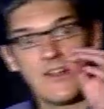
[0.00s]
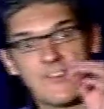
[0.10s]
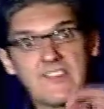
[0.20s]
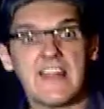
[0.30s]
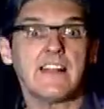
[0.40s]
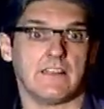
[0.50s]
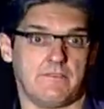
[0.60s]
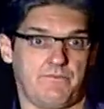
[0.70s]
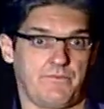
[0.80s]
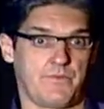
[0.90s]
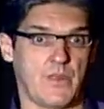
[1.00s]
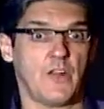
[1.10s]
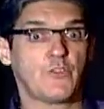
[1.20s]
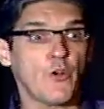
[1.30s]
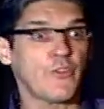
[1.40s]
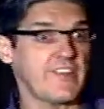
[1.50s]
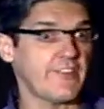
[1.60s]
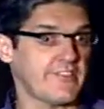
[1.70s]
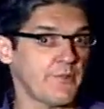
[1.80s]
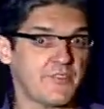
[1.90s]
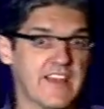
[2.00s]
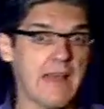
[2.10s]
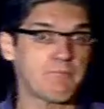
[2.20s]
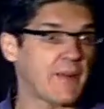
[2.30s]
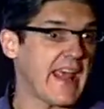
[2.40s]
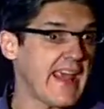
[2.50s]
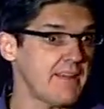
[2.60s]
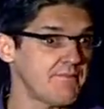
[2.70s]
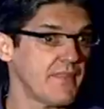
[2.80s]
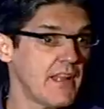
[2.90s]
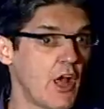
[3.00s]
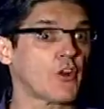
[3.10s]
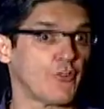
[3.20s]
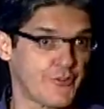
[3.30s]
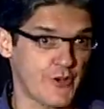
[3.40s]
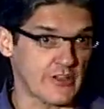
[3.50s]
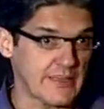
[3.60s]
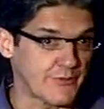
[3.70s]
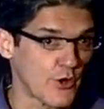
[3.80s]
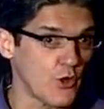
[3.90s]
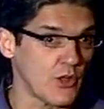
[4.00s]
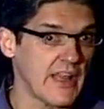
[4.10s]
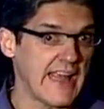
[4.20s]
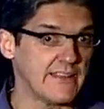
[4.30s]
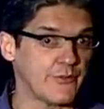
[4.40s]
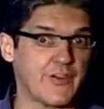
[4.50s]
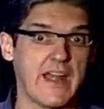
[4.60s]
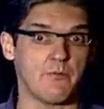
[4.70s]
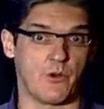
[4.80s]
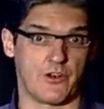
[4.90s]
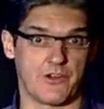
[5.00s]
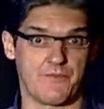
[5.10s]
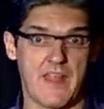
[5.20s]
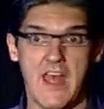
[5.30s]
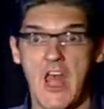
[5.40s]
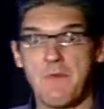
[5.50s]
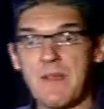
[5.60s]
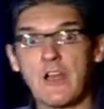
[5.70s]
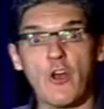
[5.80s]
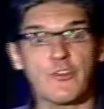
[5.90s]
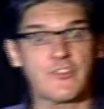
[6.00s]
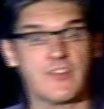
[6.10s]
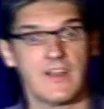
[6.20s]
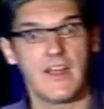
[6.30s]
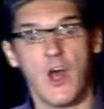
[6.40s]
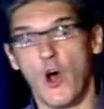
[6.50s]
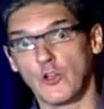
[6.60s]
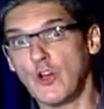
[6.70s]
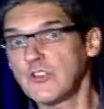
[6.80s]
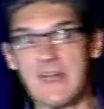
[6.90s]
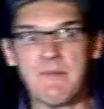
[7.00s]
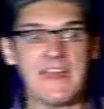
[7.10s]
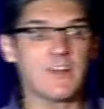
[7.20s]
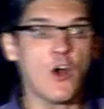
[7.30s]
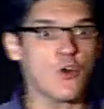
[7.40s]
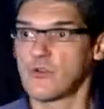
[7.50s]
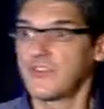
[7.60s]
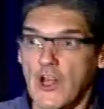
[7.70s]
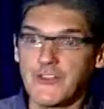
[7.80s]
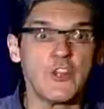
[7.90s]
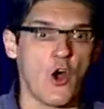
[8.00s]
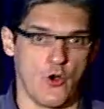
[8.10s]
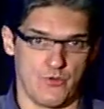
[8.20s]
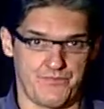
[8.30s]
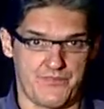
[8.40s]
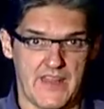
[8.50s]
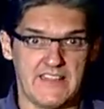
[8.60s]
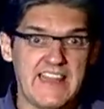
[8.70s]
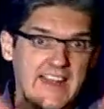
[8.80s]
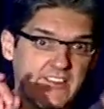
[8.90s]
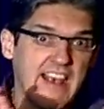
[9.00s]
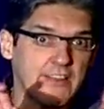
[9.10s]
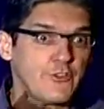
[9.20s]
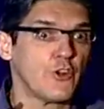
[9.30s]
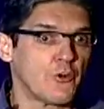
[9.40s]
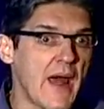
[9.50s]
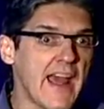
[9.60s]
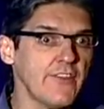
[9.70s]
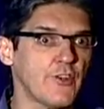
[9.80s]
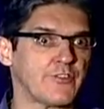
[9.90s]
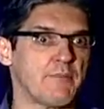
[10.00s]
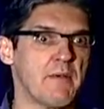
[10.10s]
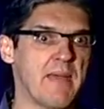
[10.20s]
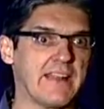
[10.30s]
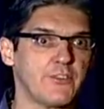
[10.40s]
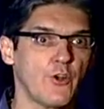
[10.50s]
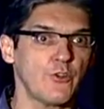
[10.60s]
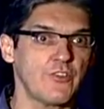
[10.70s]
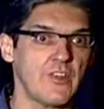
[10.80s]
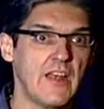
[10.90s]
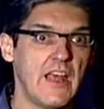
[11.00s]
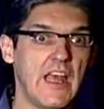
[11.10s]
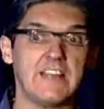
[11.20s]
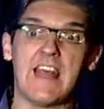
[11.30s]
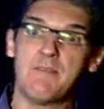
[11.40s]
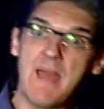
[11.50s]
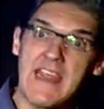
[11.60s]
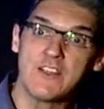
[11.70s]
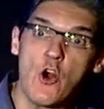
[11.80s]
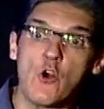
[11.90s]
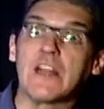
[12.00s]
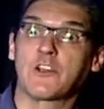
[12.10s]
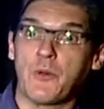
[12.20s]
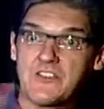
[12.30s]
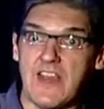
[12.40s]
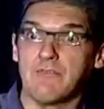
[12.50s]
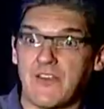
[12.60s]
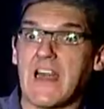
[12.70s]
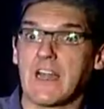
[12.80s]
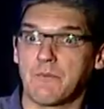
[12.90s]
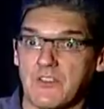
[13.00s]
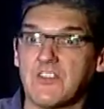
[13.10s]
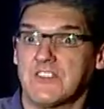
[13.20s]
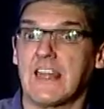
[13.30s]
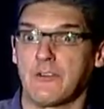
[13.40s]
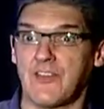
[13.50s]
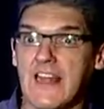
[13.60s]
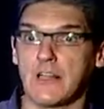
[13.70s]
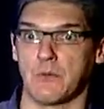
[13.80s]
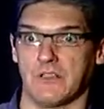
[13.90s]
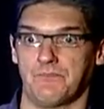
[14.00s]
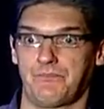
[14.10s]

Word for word: Still, those systems can play a constructive role in the framework because although they may know, not know the exact URIs of the mementos, they may know in which environment they're available.